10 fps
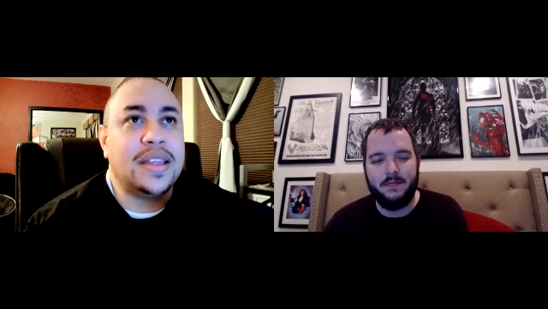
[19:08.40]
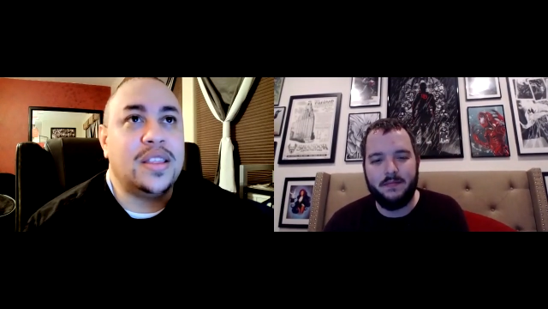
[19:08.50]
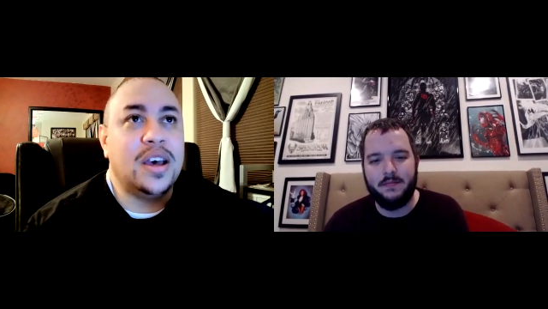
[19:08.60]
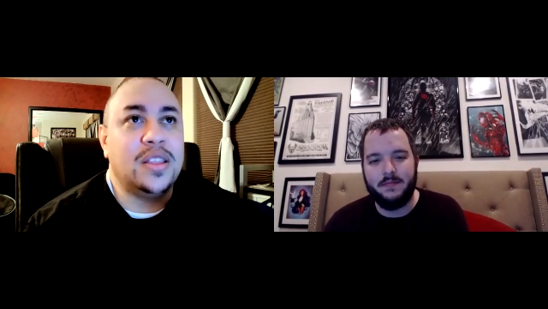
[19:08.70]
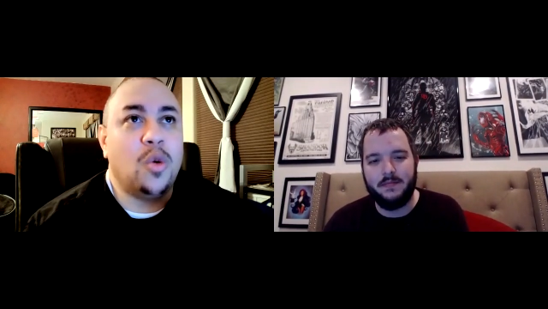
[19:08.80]

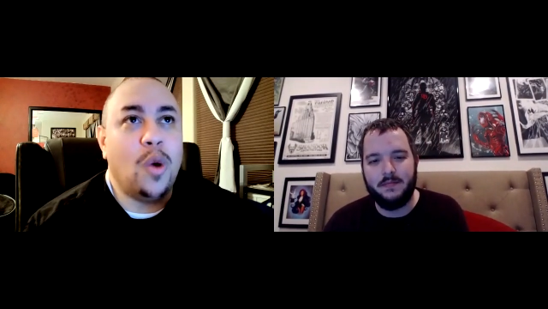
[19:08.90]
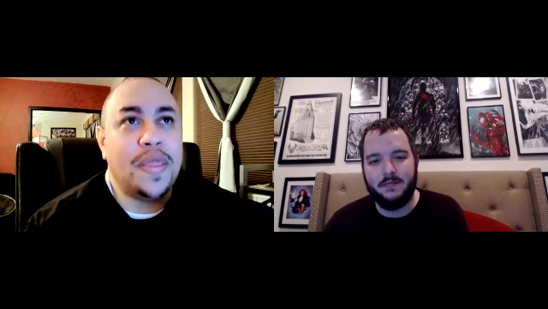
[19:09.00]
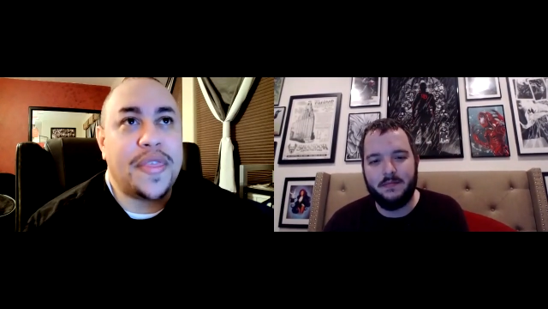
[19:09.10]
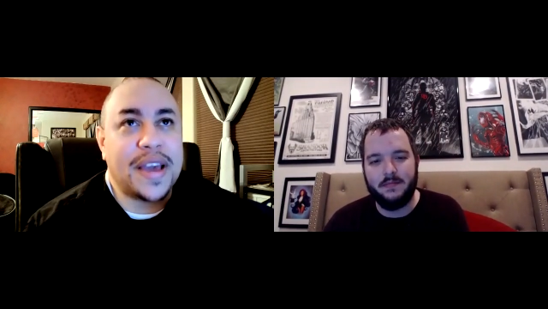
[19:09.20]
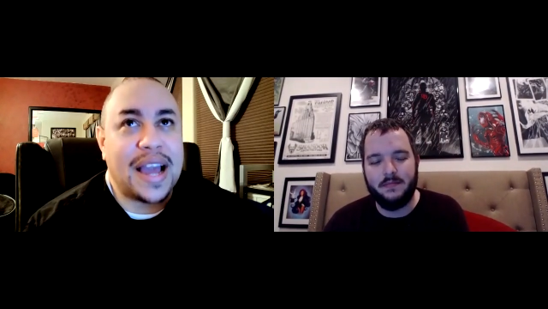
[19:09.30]
Speaker 1: The
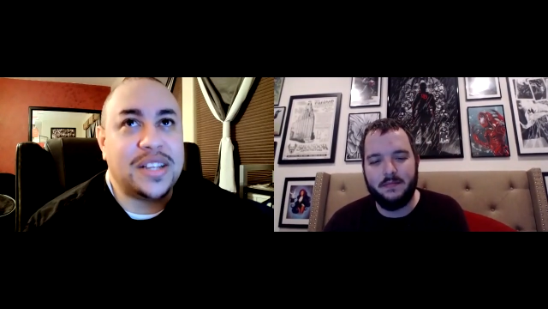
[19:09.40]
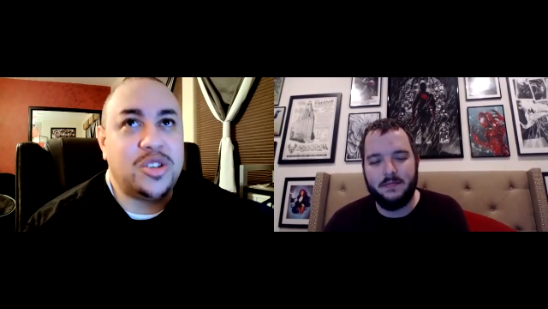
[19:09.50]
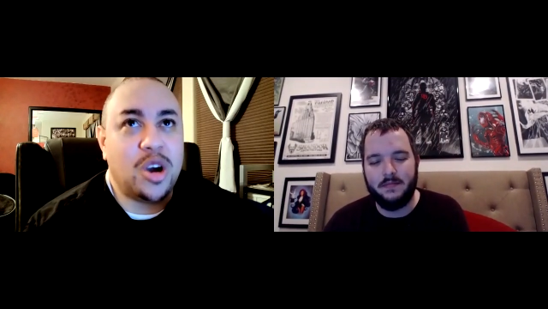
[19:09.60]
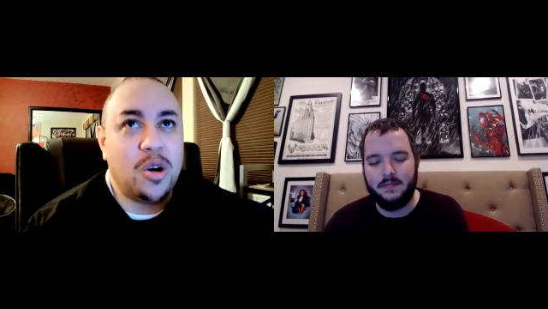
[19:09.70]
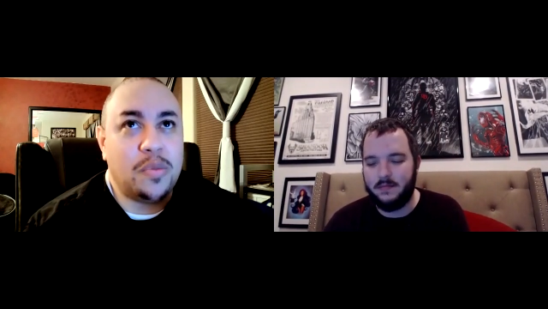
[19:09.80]
one thing I
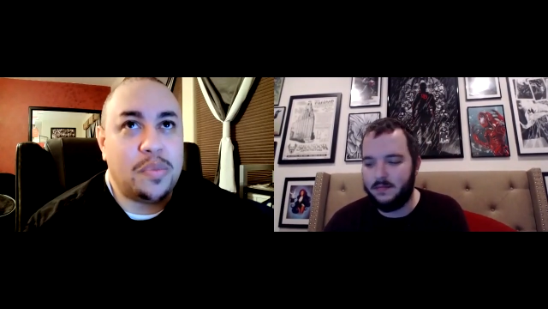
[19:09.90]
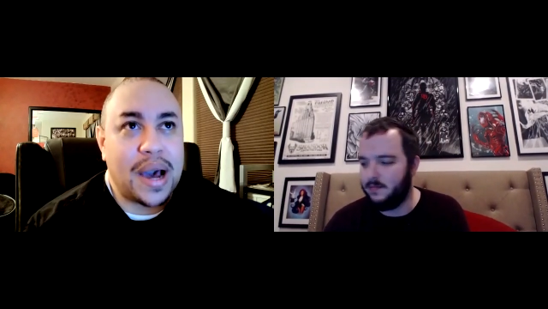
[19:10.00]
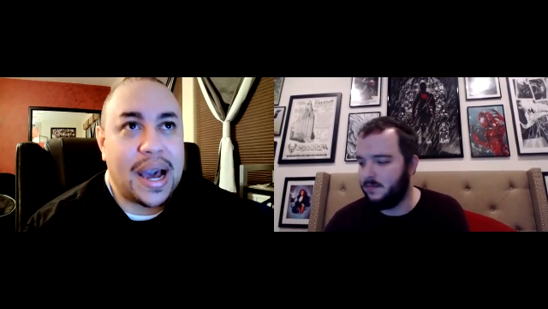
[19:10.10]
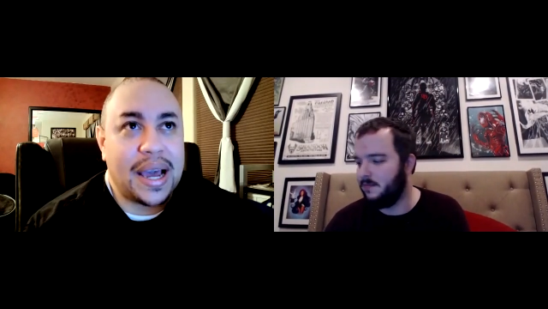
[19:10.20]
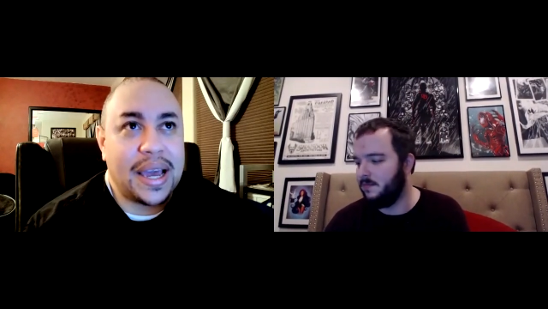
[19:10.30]
don't
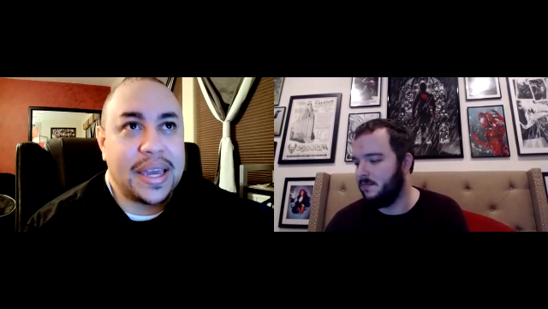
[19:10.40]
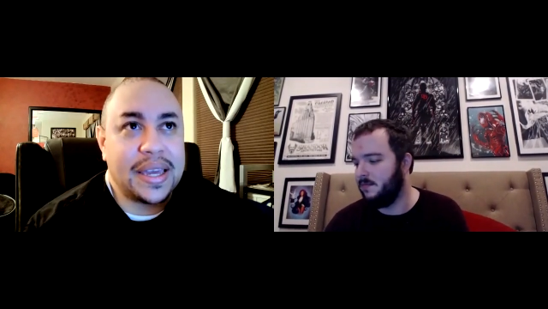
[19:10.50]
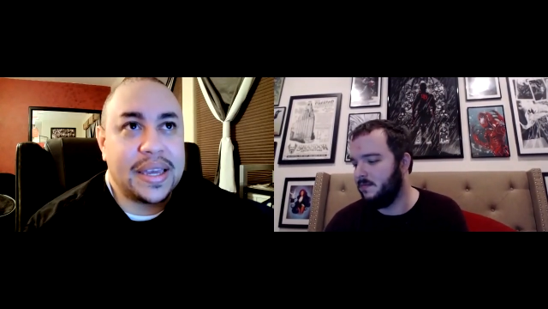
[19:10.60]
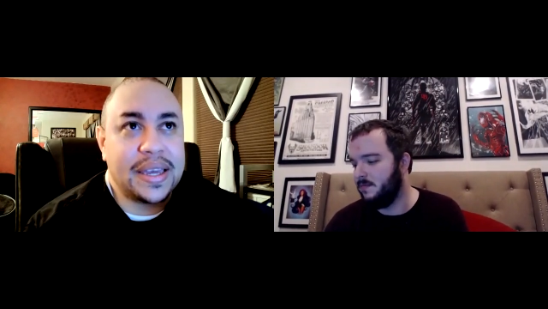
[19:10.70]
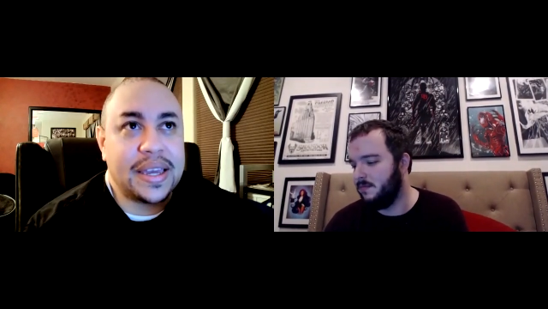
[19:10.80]
buy
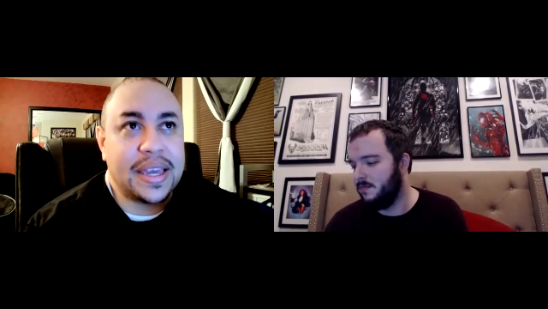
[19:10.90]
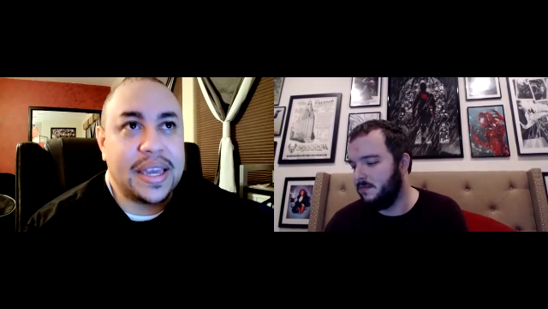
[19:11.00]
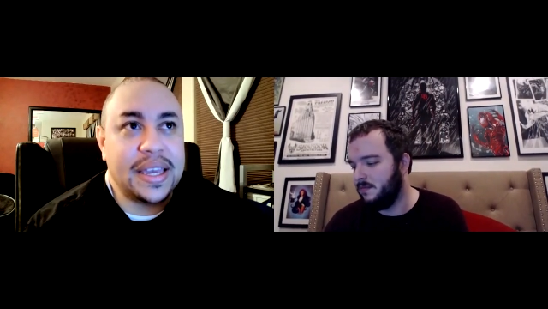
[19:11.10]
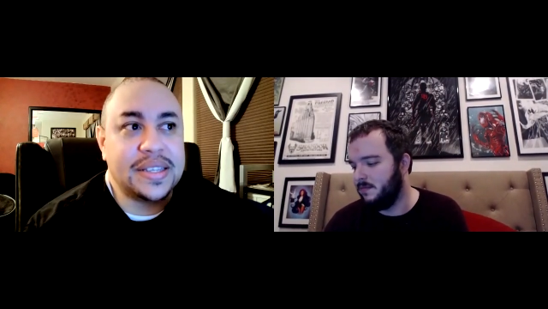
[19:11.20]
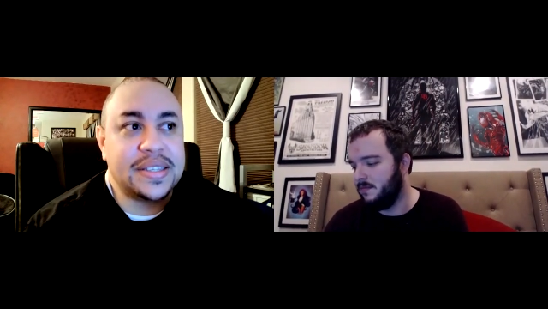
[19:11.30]

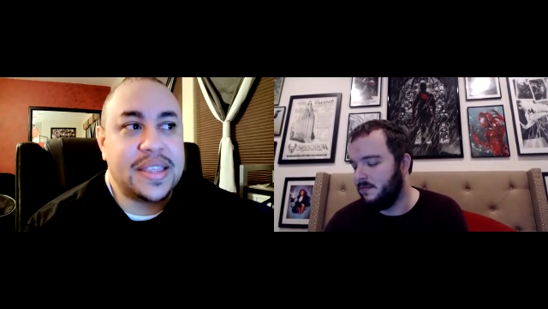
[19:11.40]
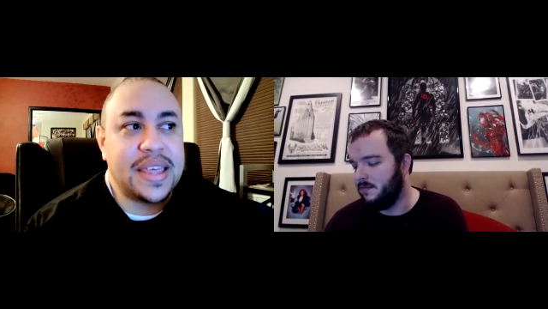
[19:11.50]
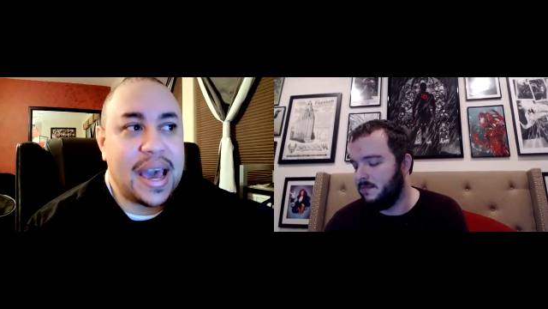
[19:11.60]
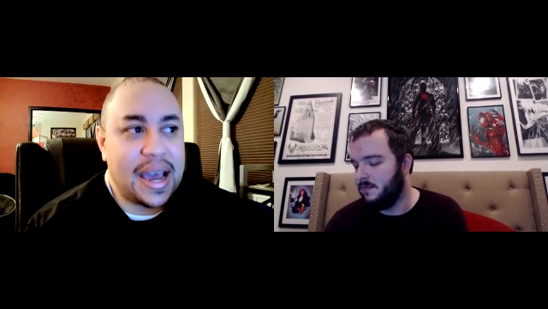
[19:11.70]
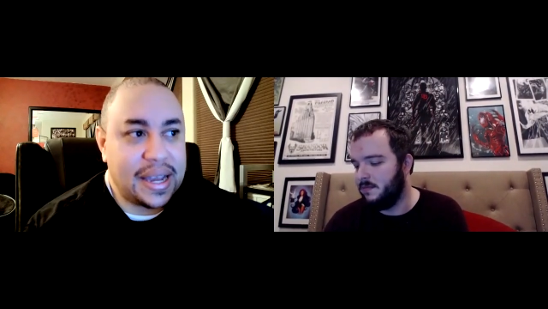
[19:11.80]
is
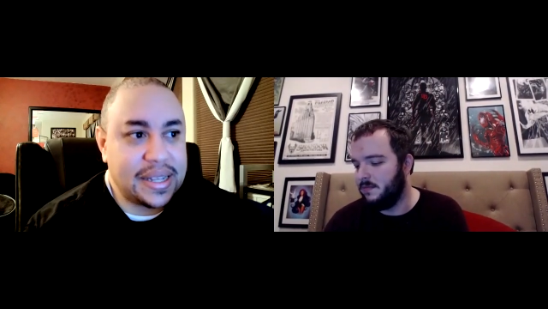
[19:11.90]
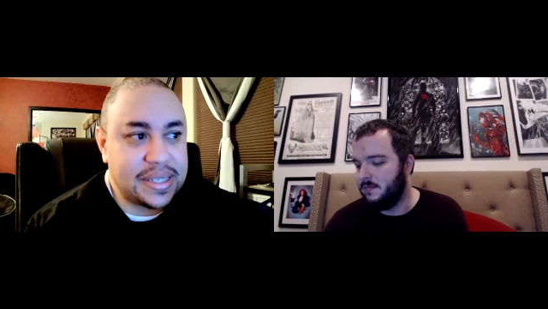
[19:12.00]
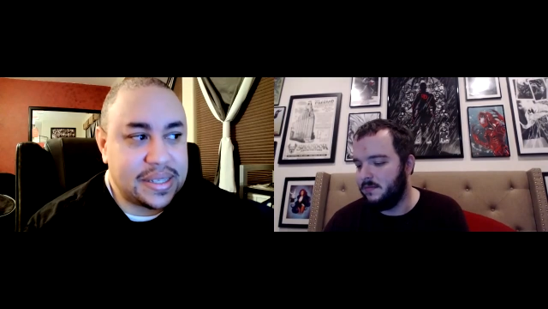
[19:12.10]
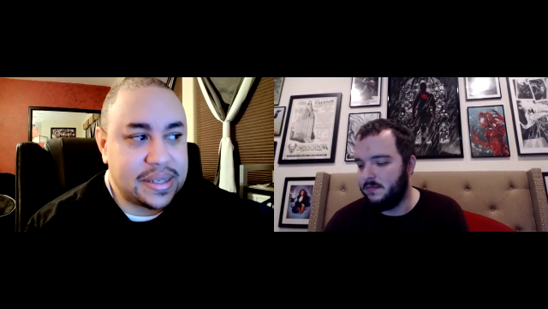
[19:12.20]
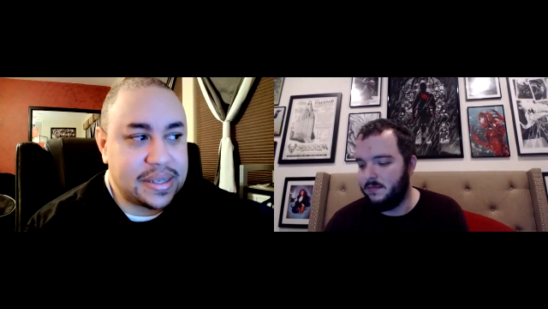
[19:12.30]
that